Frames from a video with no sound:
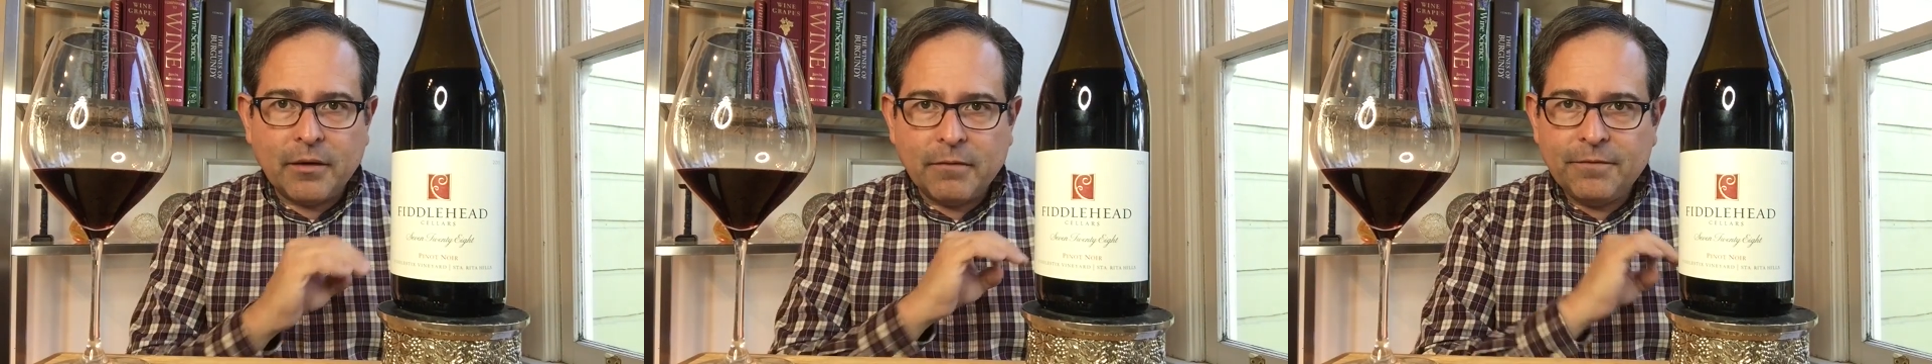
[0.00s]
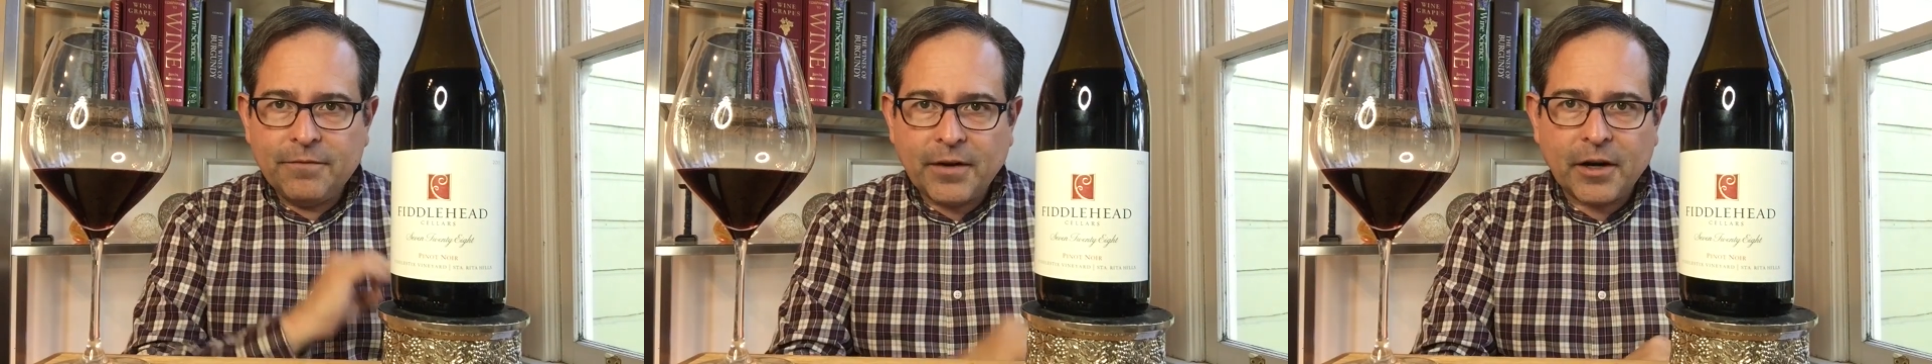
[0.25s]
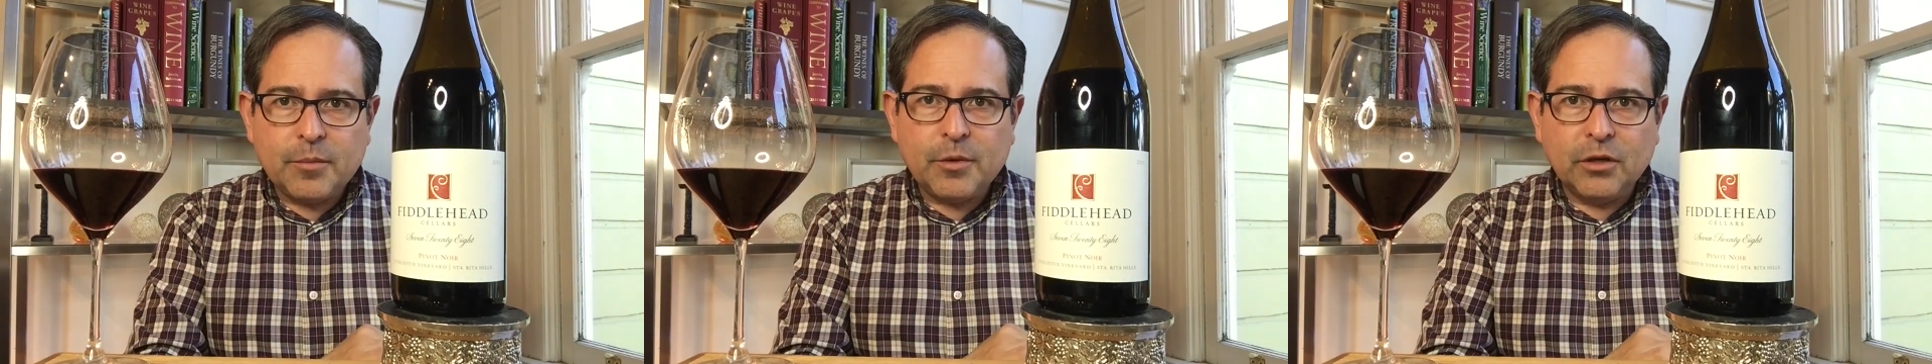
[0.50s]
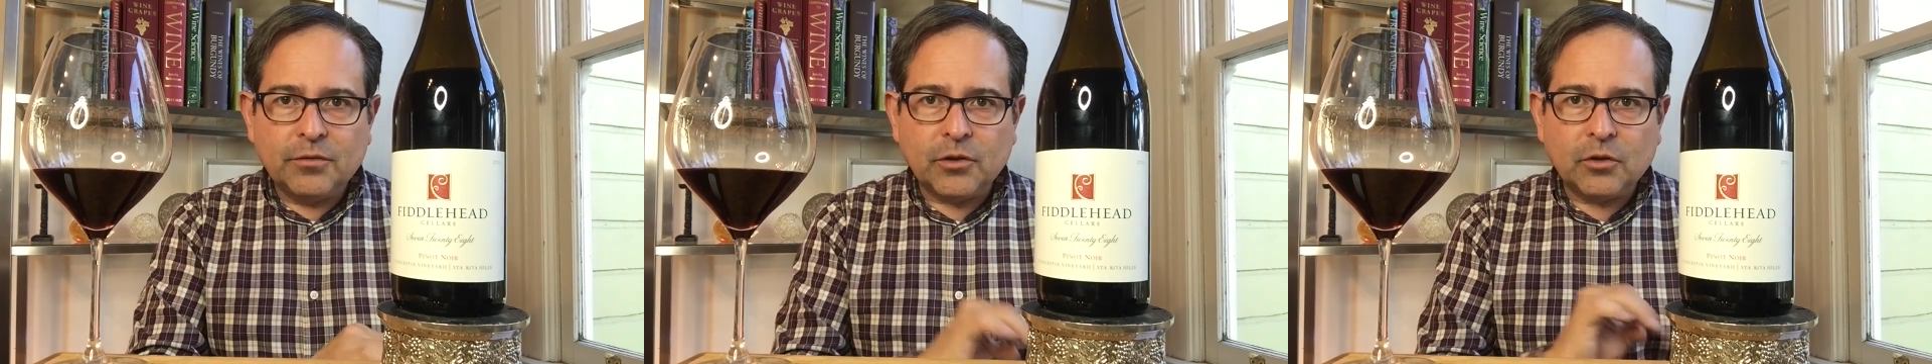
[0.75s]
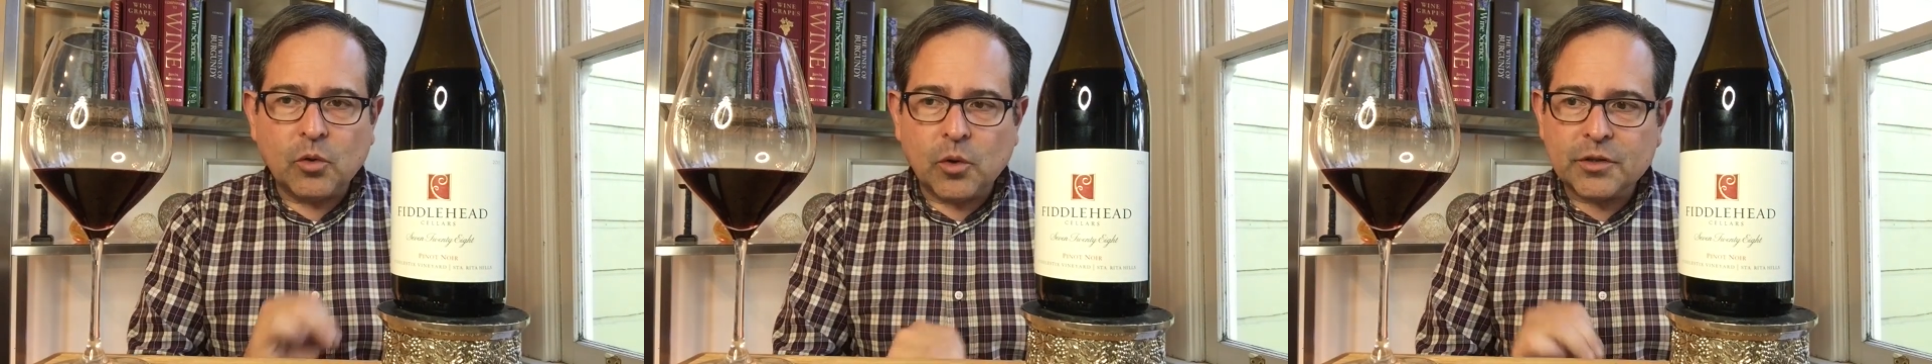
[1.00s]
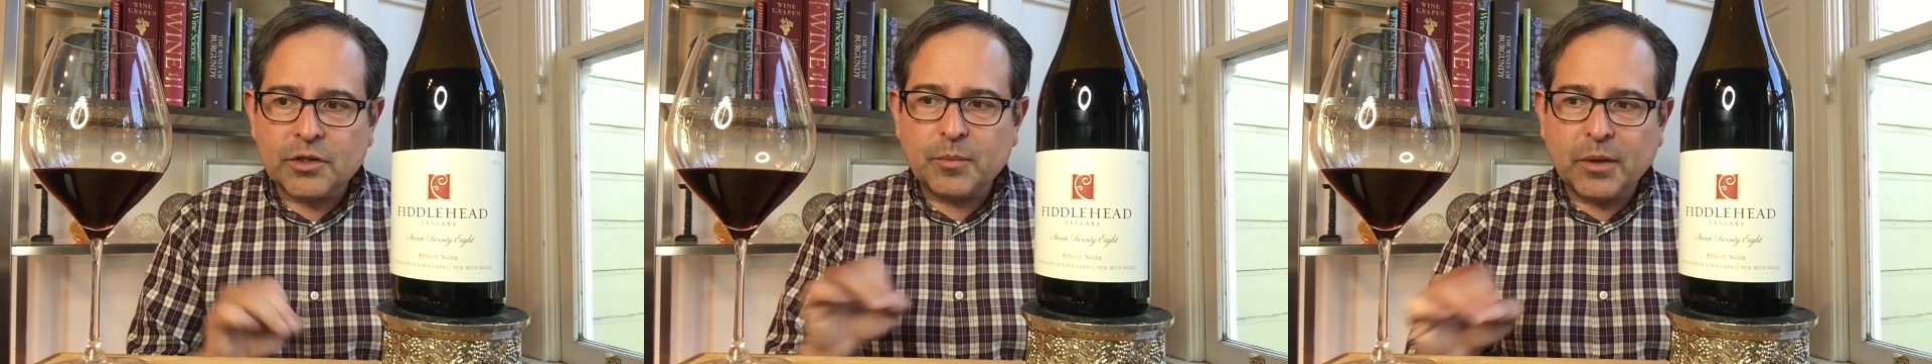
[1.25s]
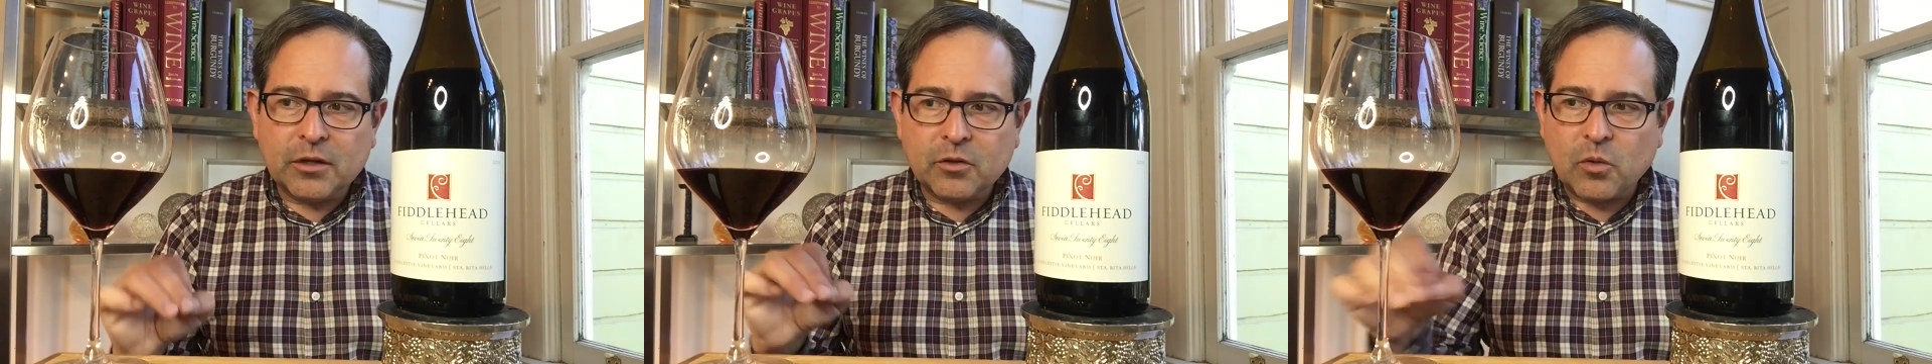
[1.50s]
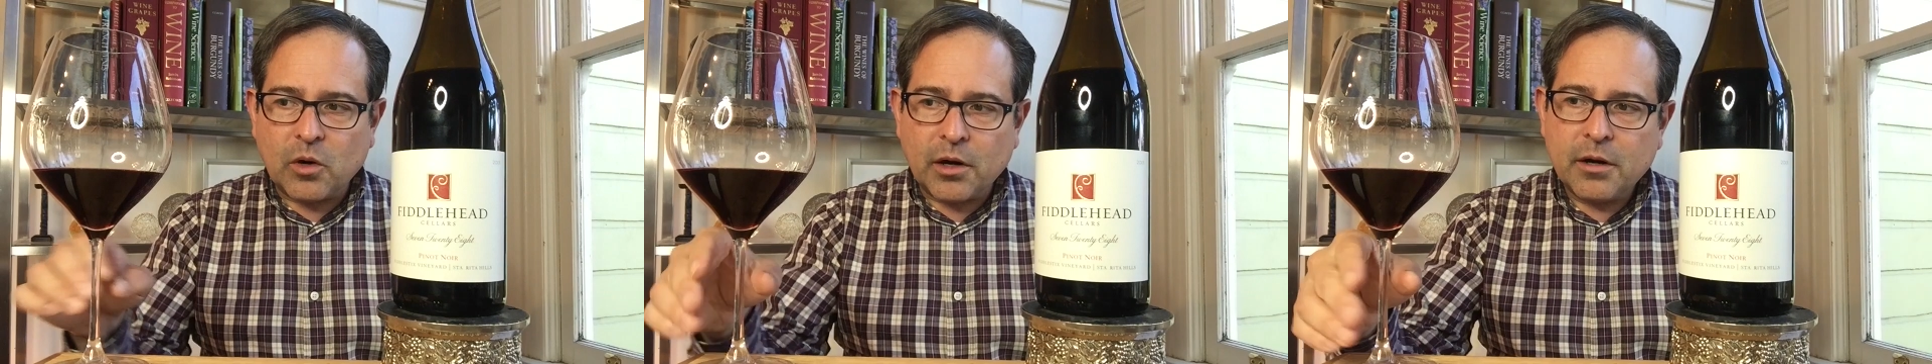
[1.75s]
very beautiful, gorgeous Pinot
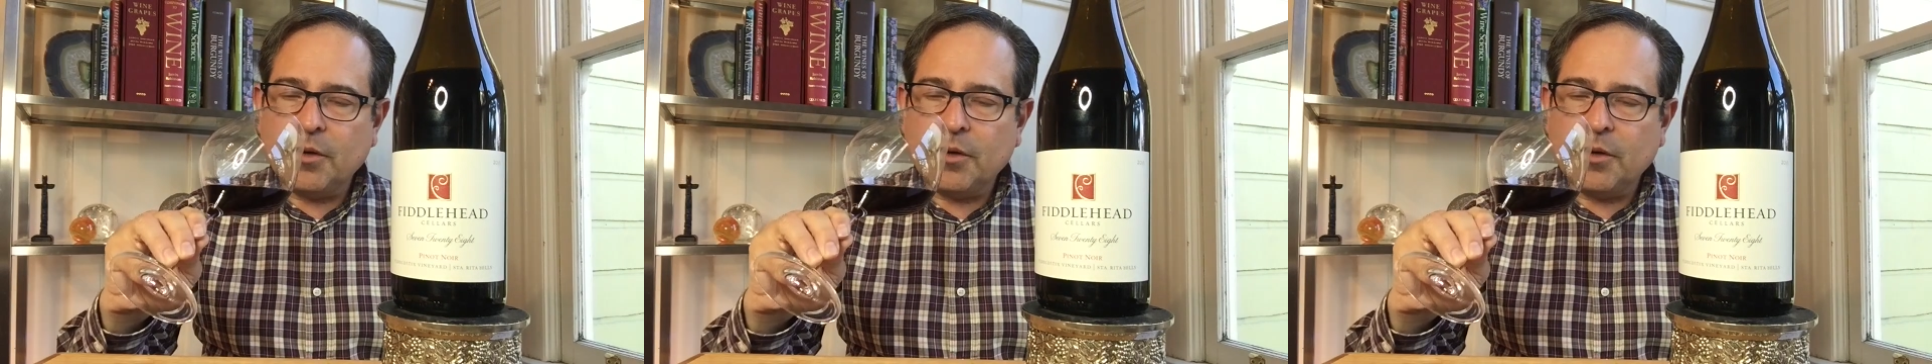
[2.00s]
Noir.